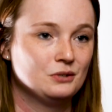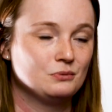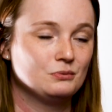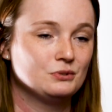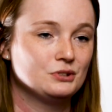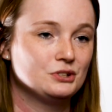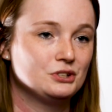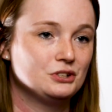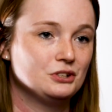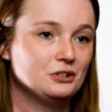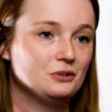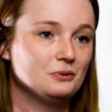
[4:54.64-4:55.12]
We're
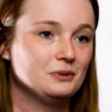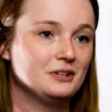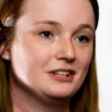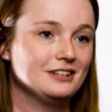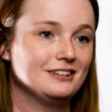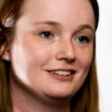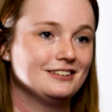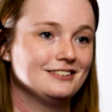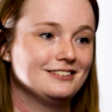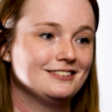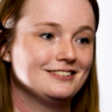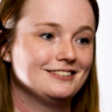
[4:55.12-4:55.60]

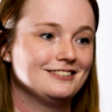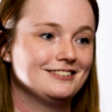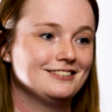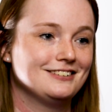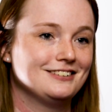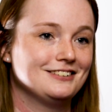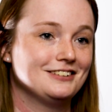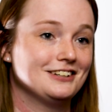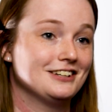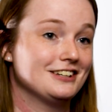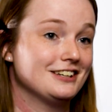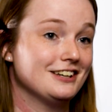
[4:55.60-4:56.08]

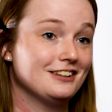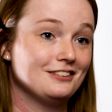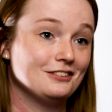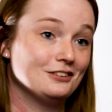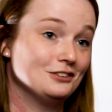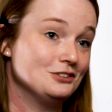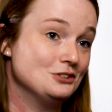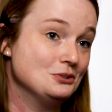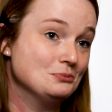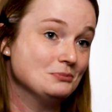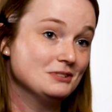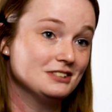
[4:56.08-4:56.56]
showing, again, the
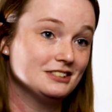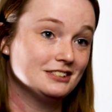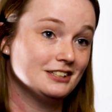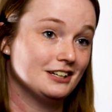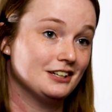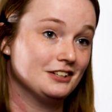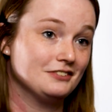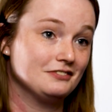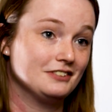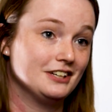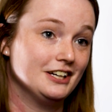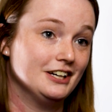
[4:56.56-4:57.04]
human side
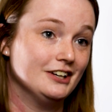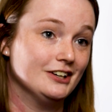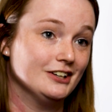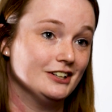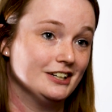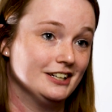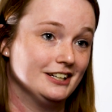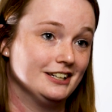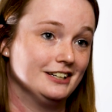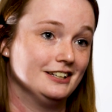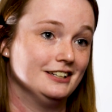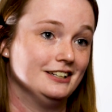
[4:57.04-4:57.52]
of
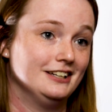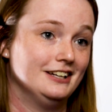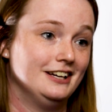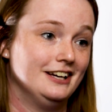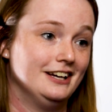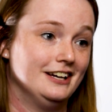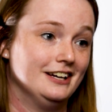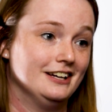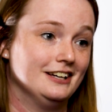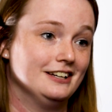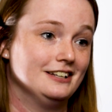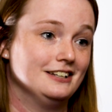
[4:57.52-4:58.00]
caring,
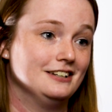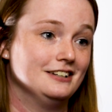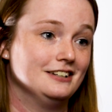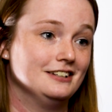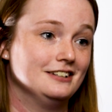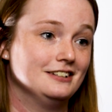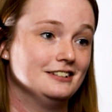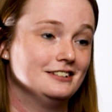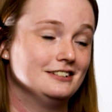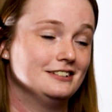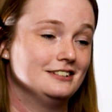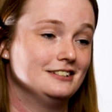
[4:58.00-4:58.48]
and
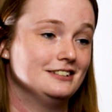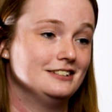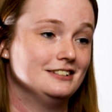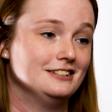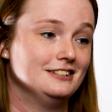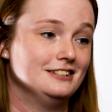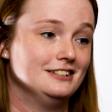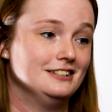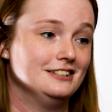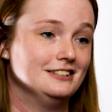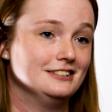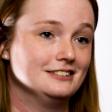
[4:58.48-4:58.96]

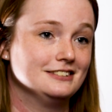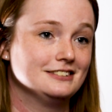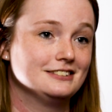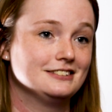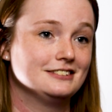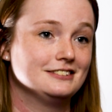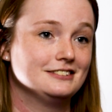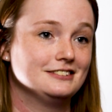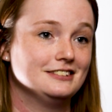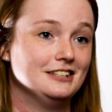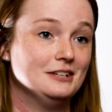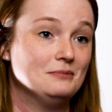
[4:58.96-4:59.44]

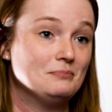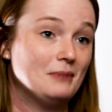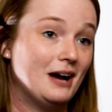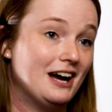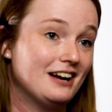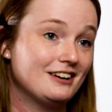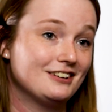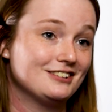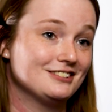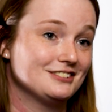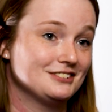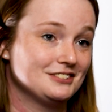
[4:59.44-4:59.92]
it
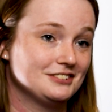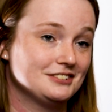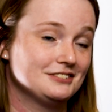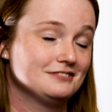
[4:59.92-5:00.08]
matters.